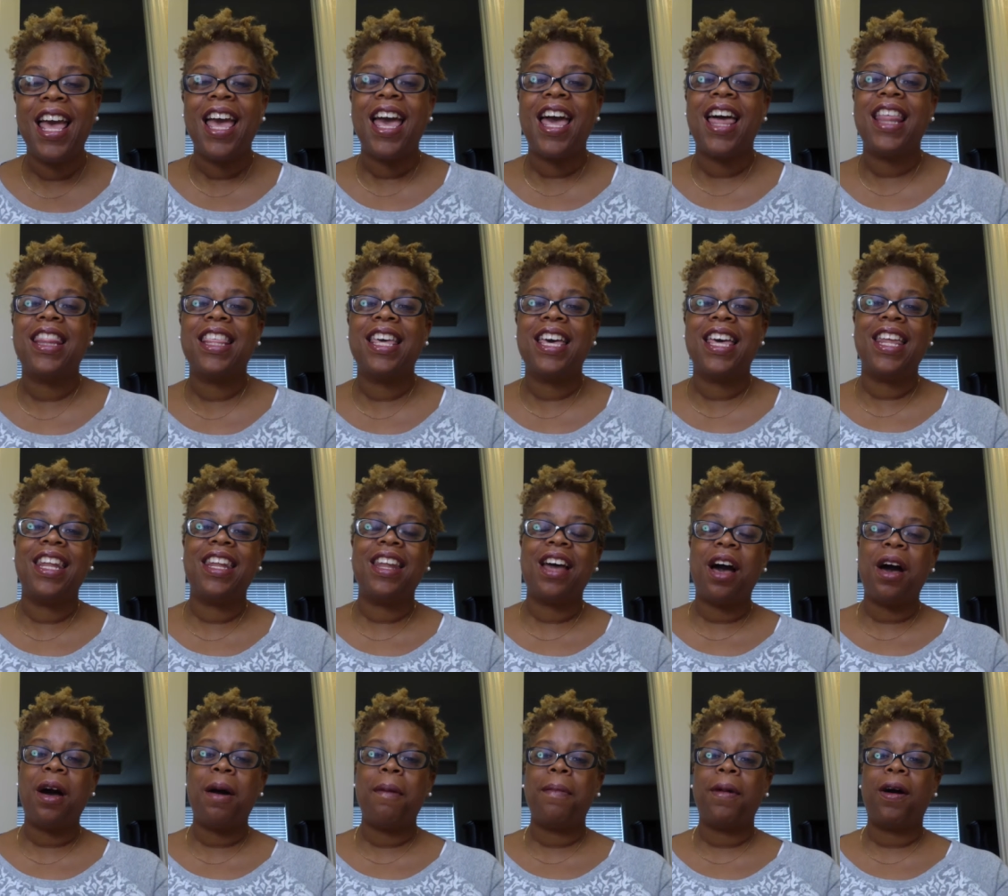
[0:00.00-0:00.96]
And then,
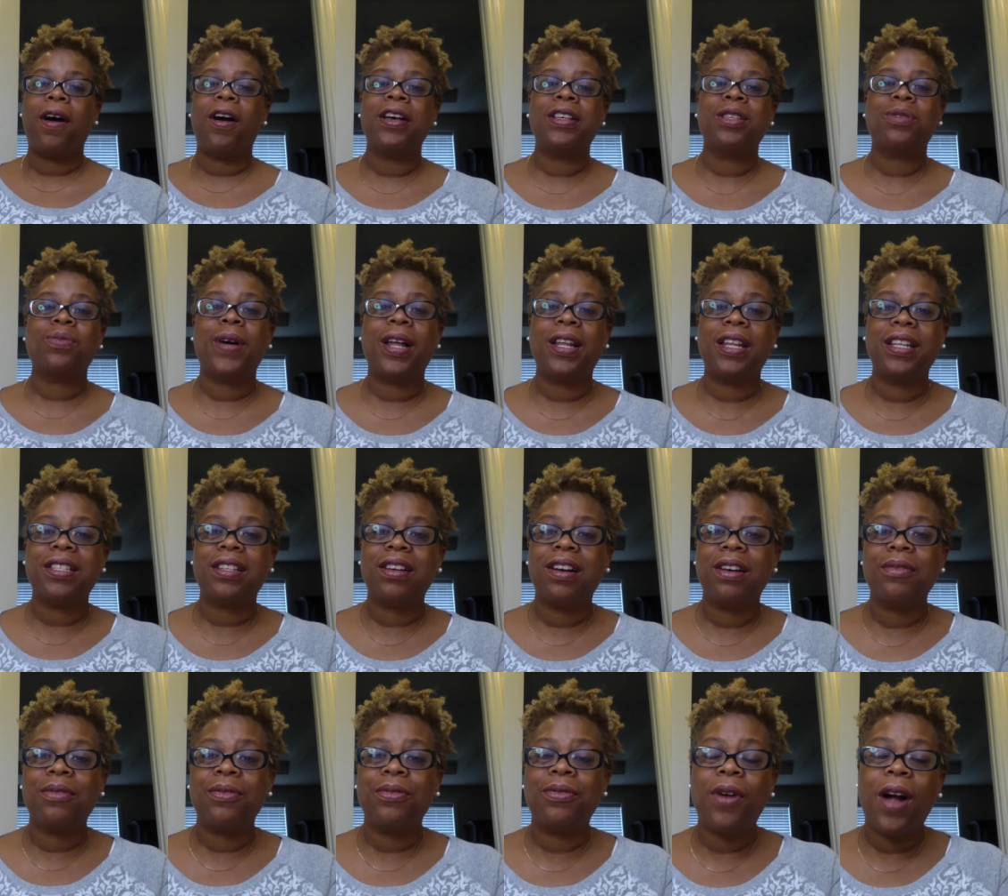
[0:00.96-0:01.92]
um, as well as
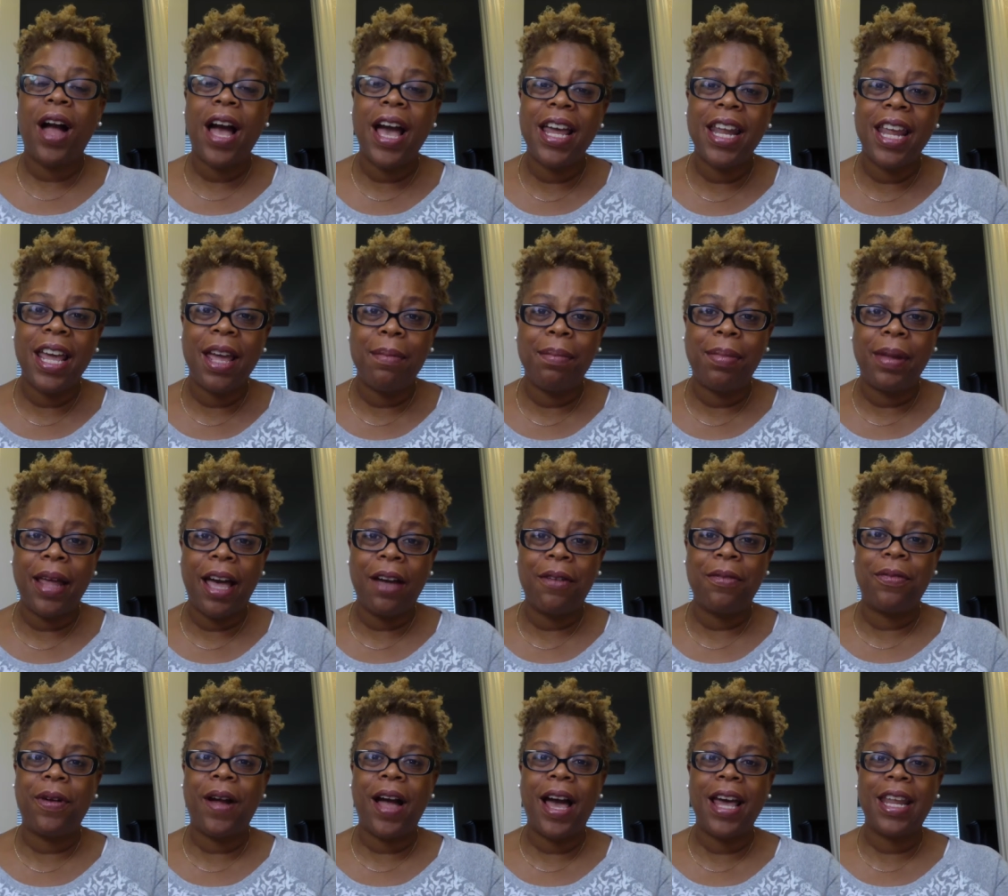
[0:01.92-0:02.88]
on Friday,
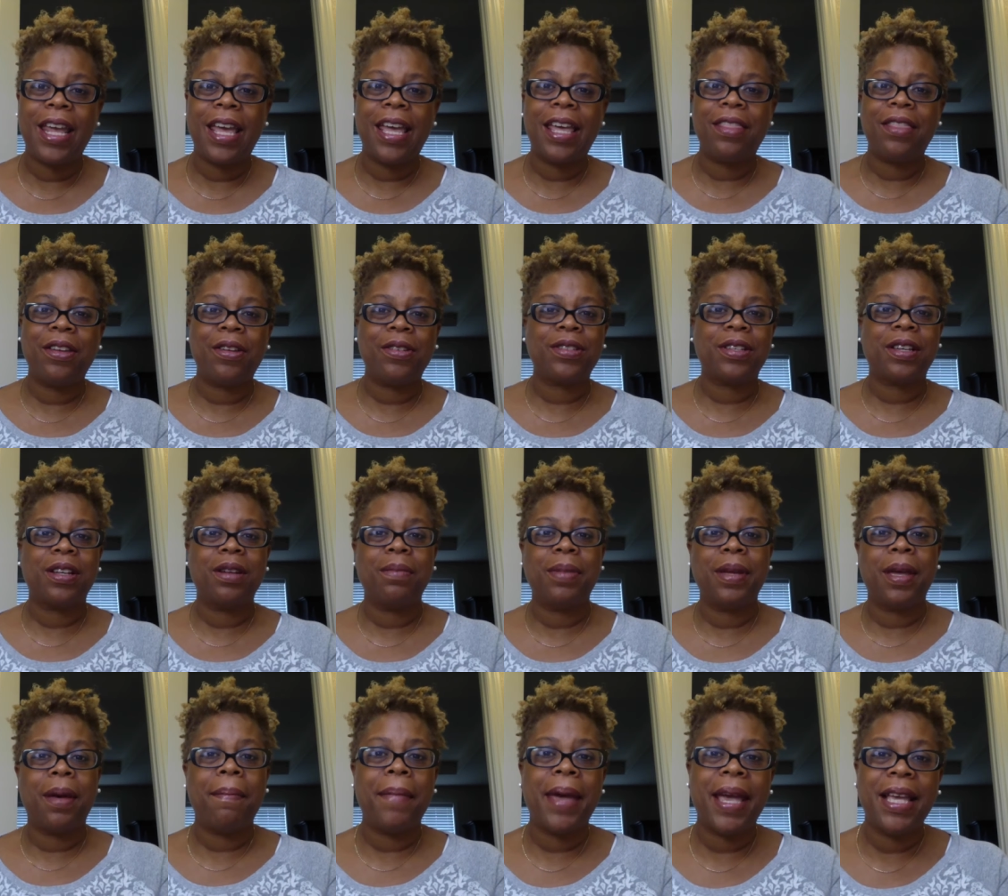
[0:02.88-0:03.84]
Black Friday, there's going to
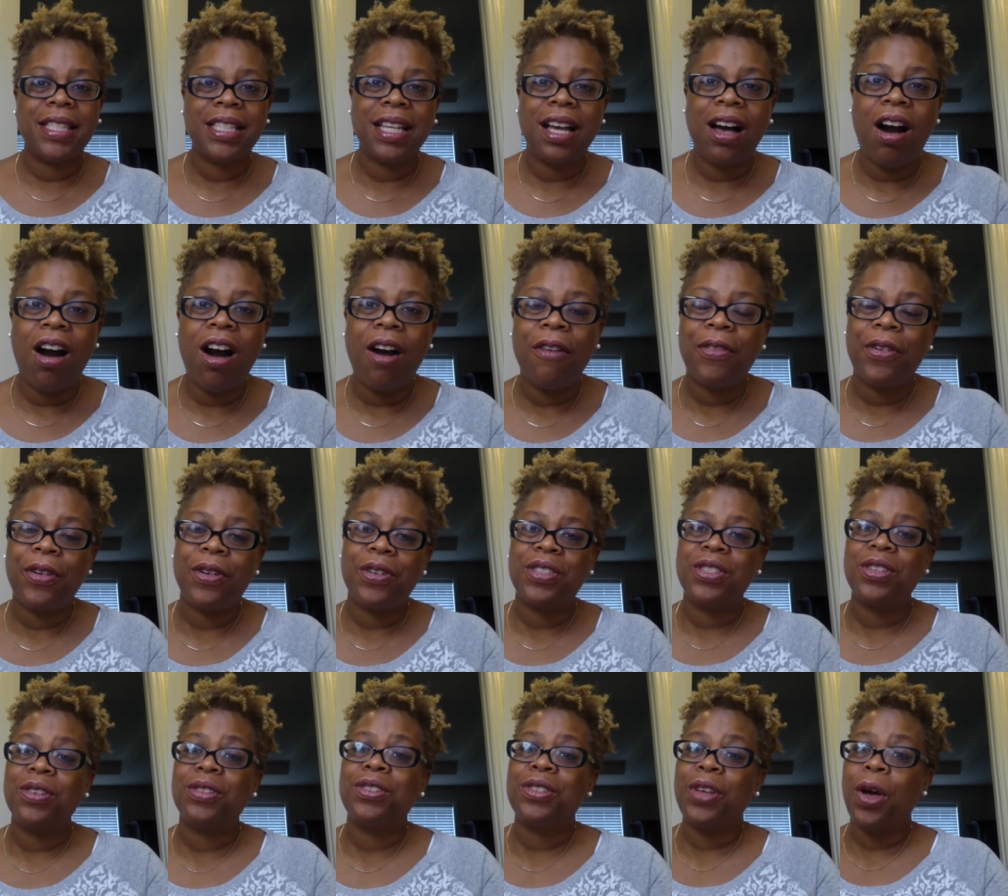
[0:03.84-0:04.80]
be amazing offers.
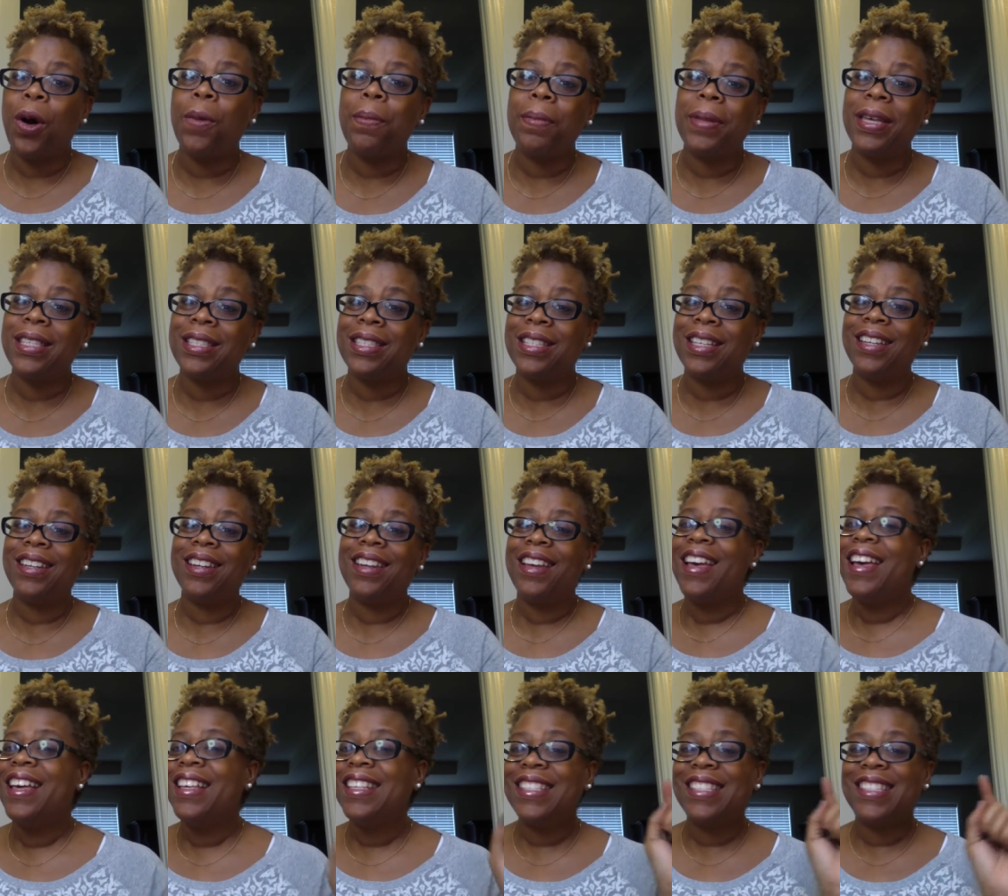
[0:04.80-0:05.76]
So don't miss it.
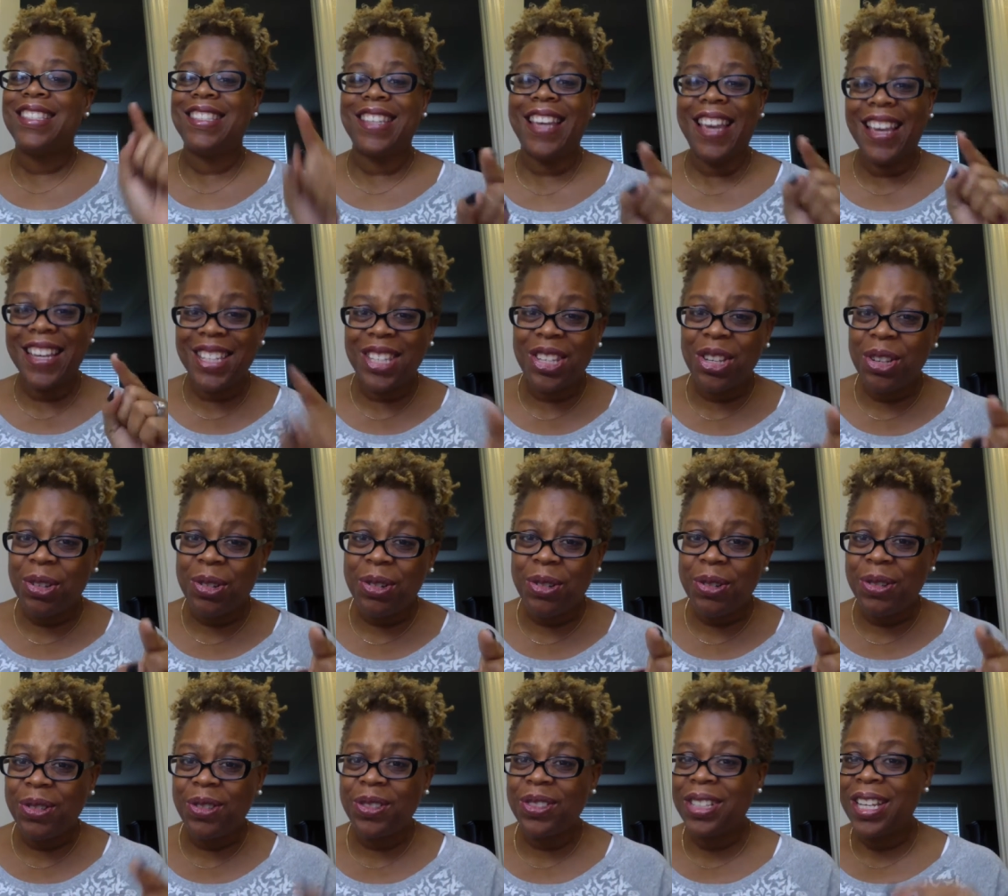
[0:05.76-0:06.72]
Stay
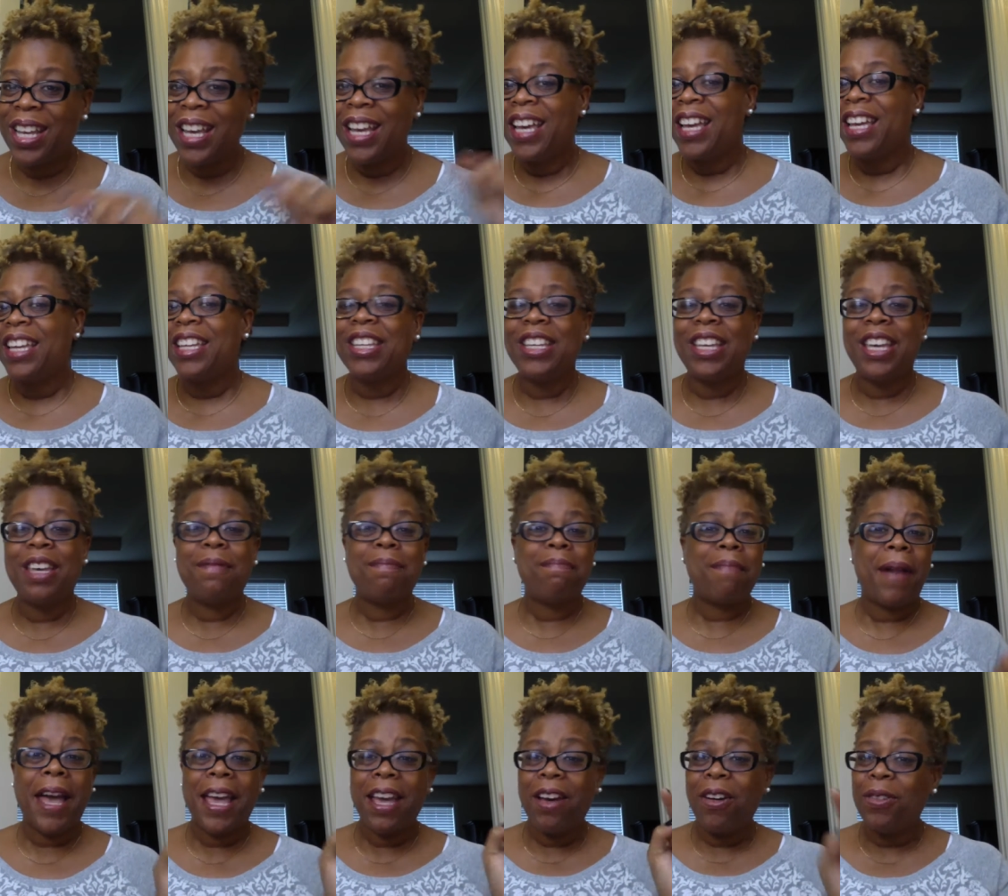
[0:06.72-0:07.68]
tuned it
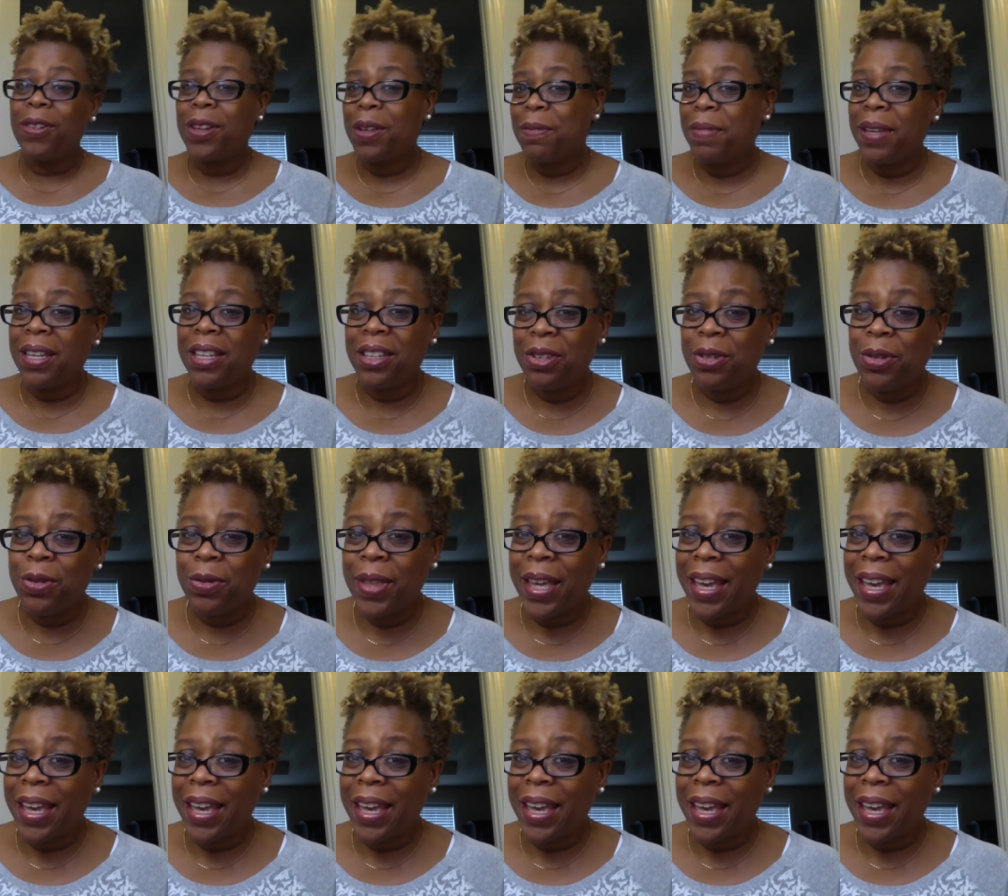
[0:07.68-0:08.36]
might only be you